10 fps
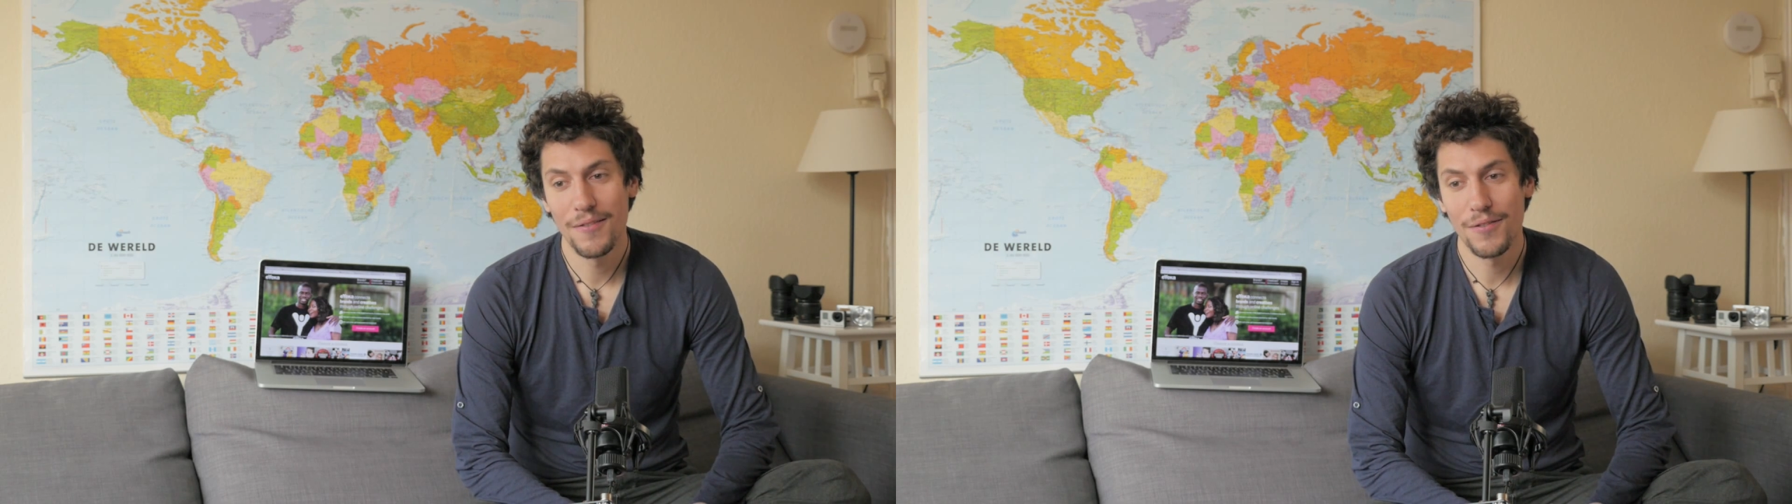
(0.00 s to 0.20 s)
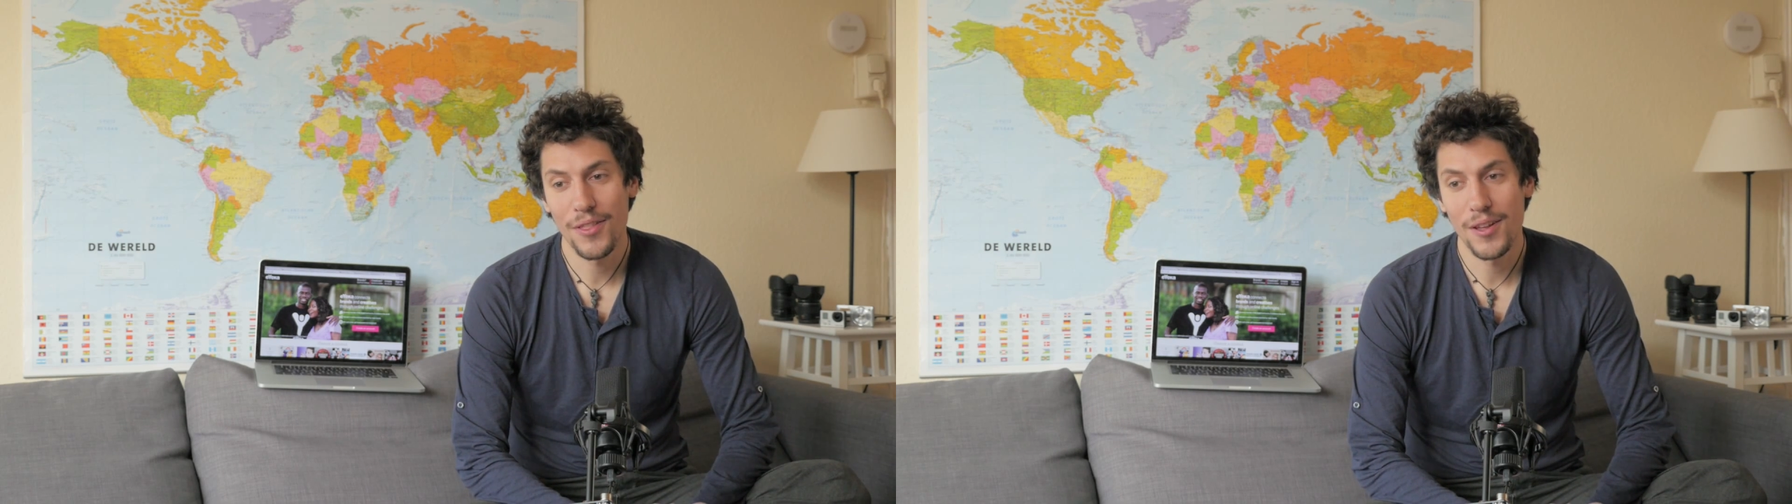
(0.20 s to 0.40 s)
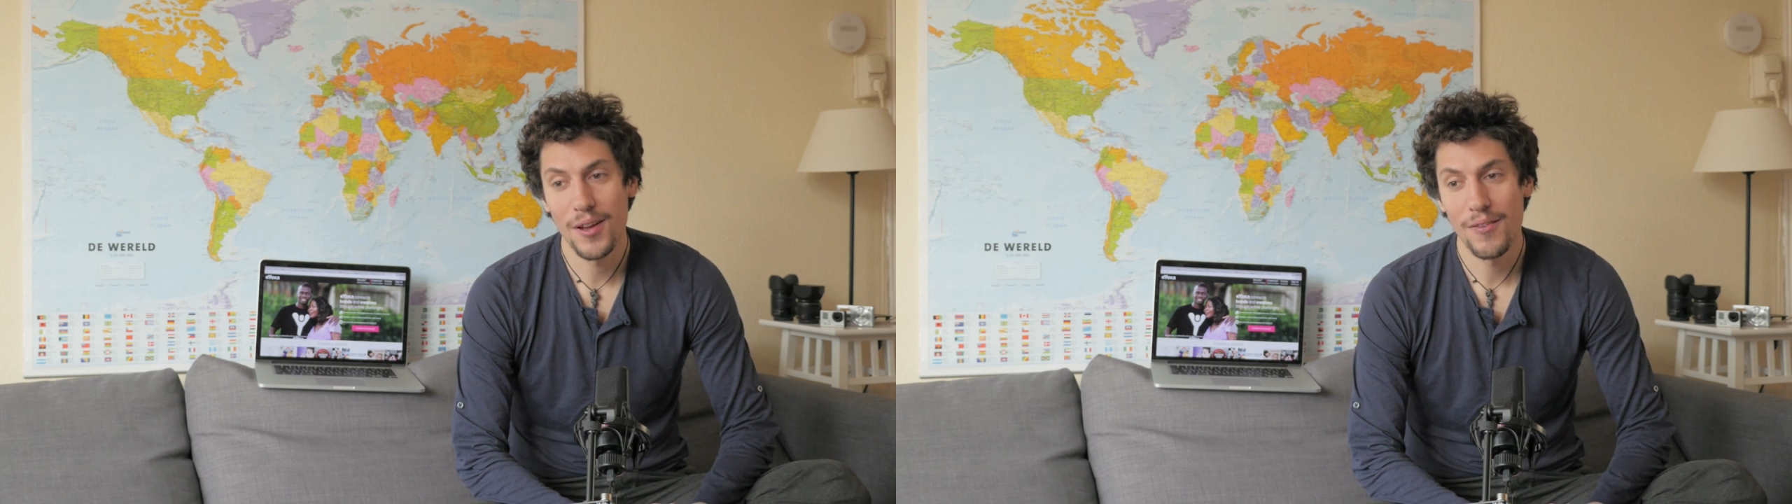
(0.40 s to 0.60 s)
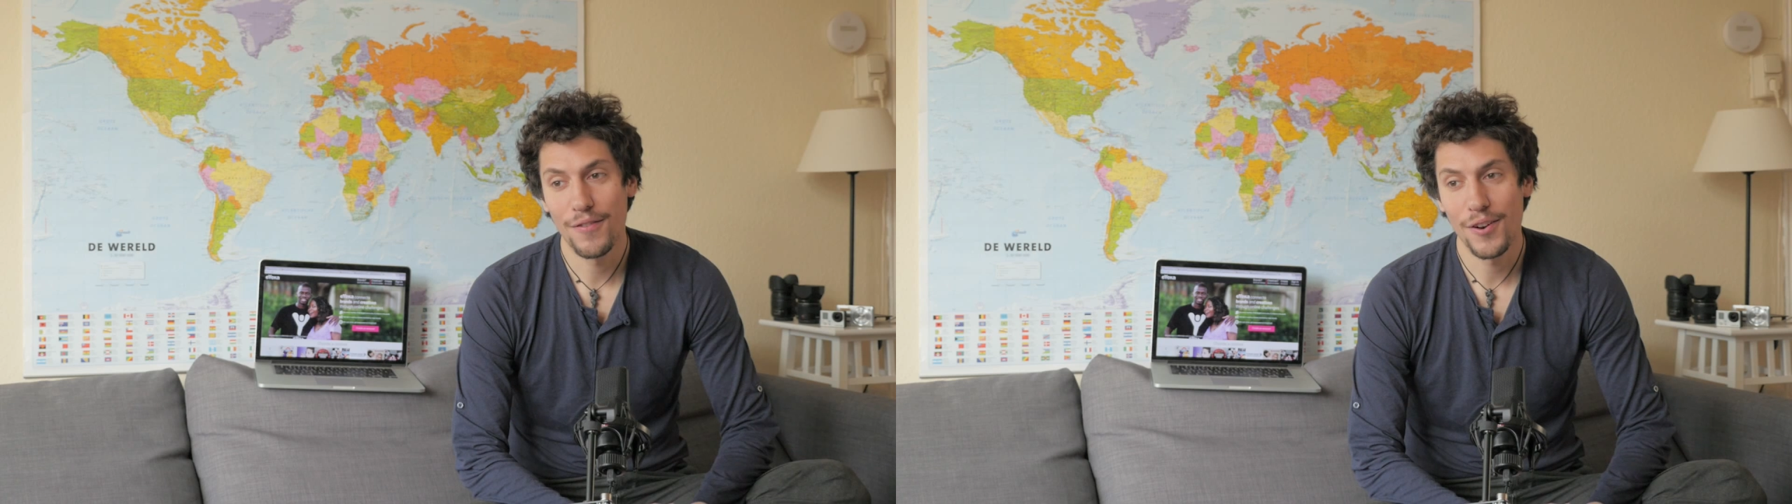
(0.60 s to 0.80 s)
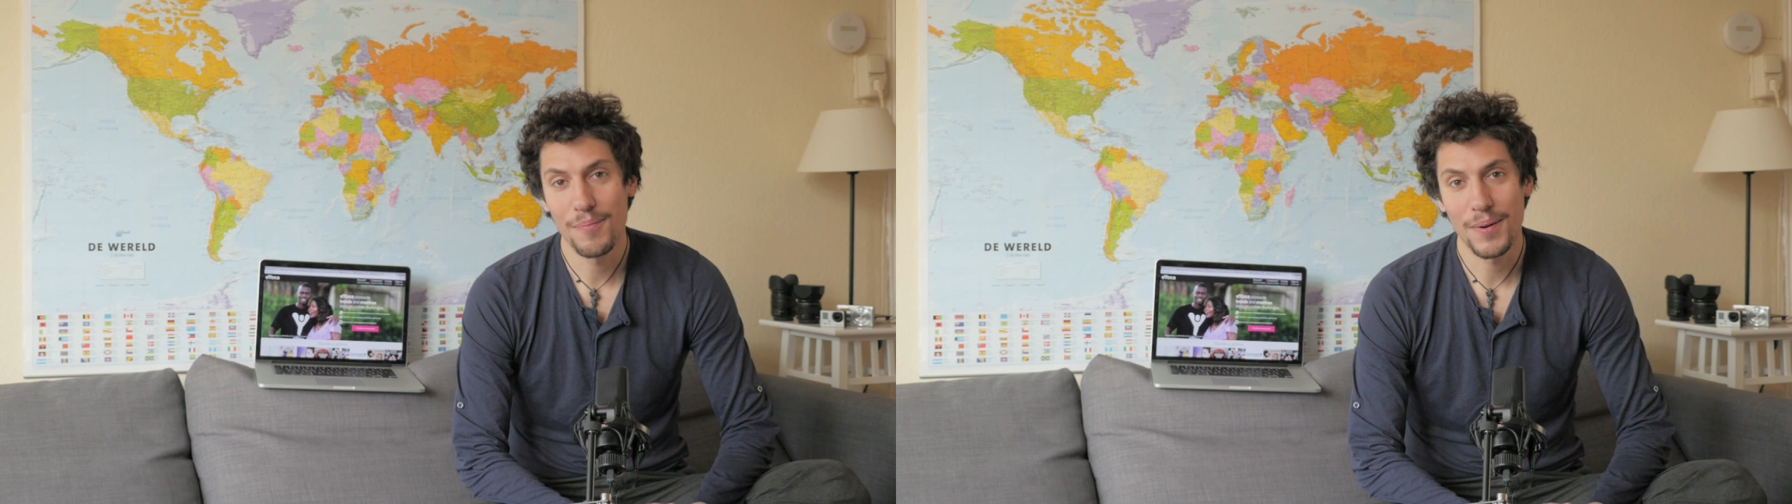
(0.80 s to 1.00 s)
for
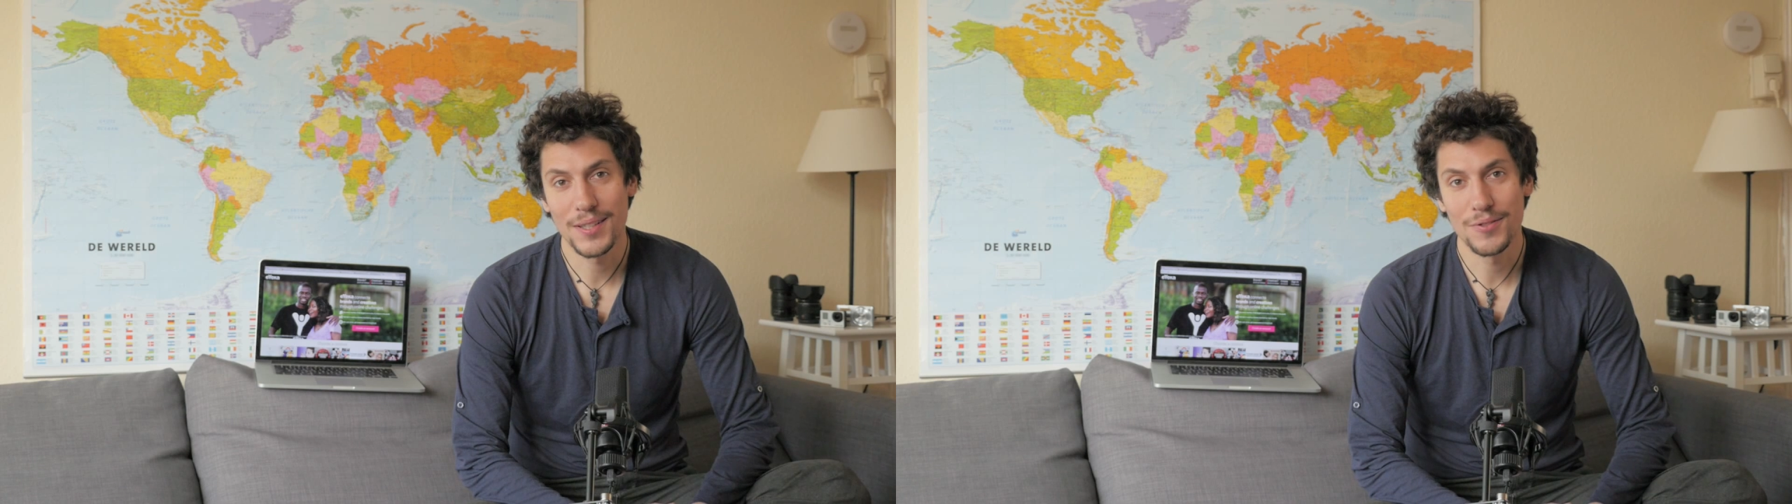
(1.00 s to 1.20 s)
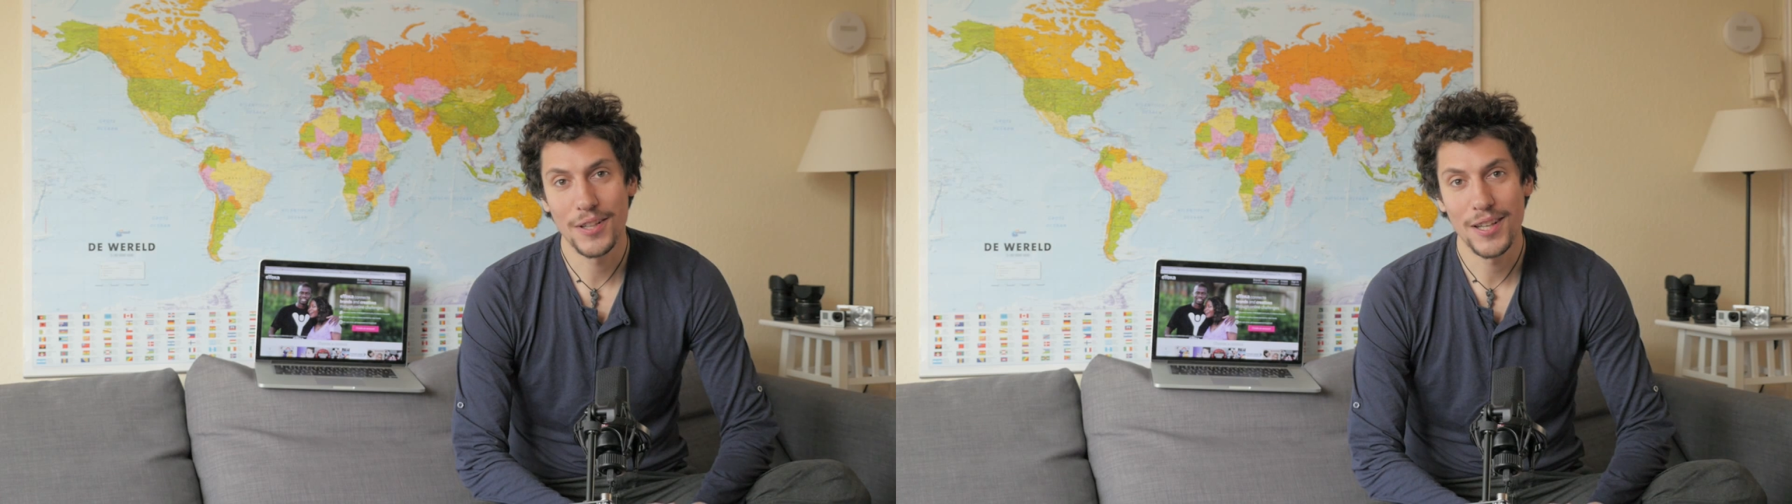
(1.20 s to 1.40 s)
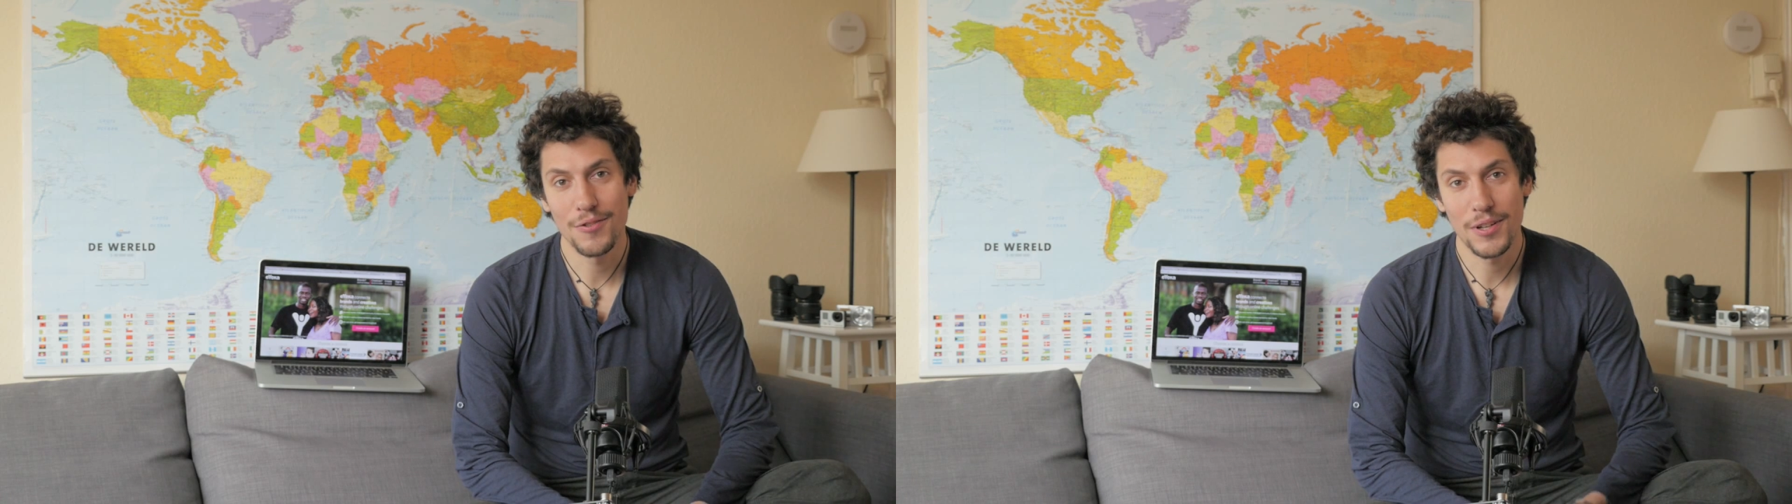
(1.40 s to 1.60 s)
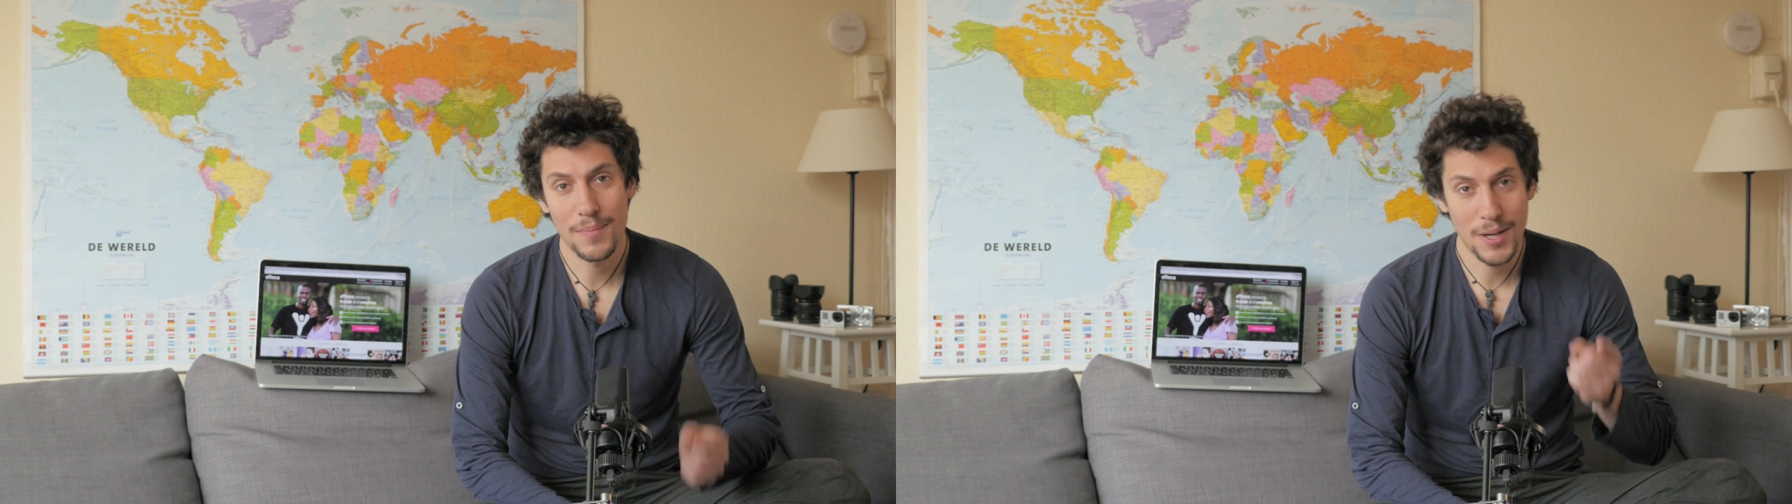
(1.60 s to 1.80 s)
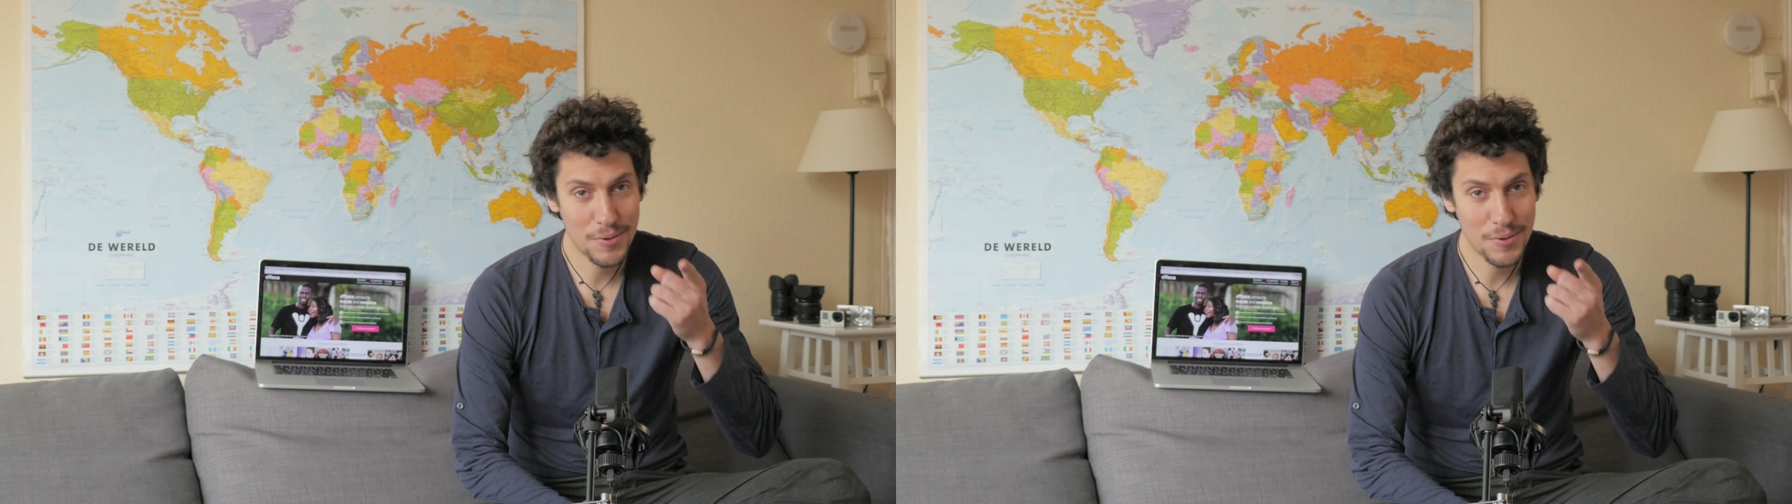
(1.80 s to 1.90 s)
the prize, to get a new camera,